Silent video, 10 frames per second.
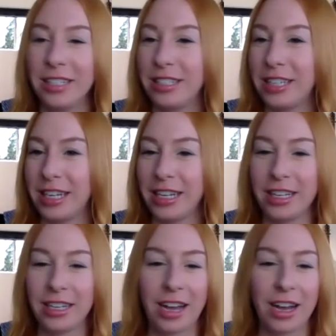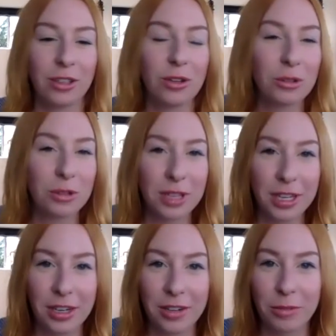did uh, local
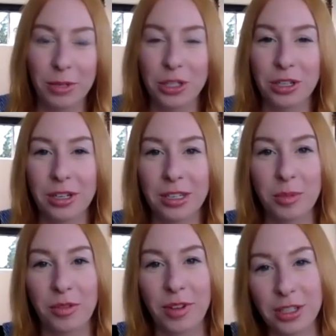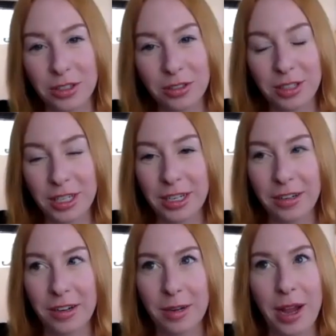theater, which turned into professional
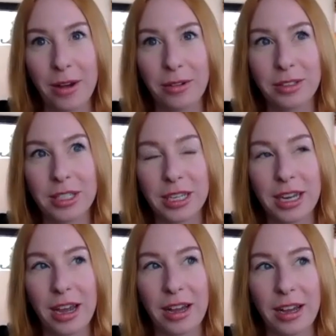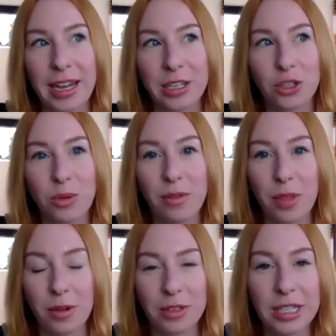theater at about uh, age 12 and
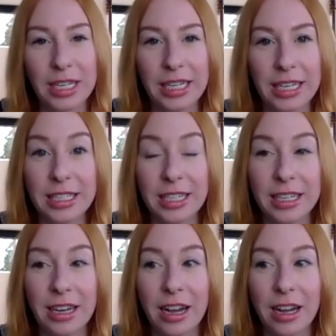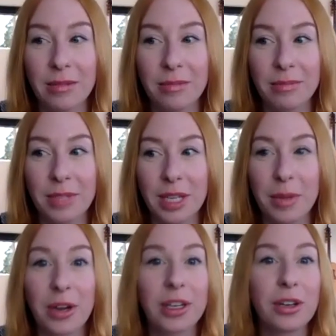13. I did um, the
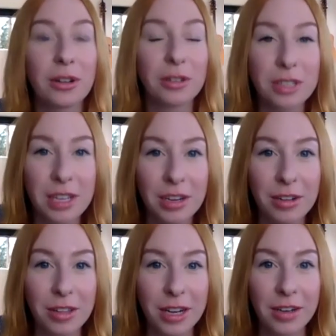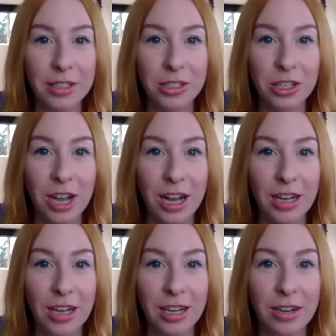American Girls Theater there in
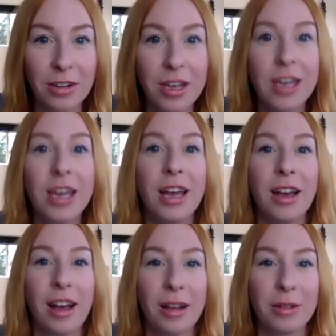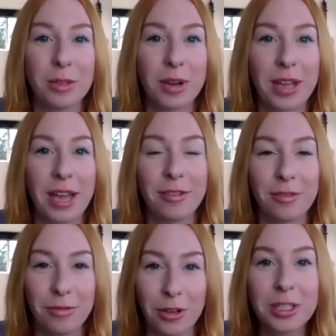Chicago. Uh, I was part of that
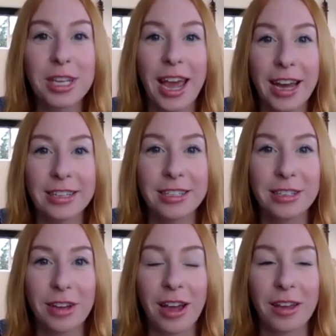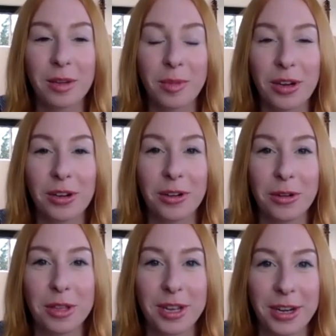first cast uh, at the American Girl
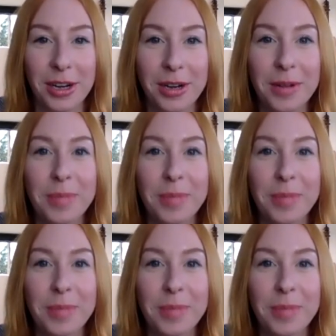Theater.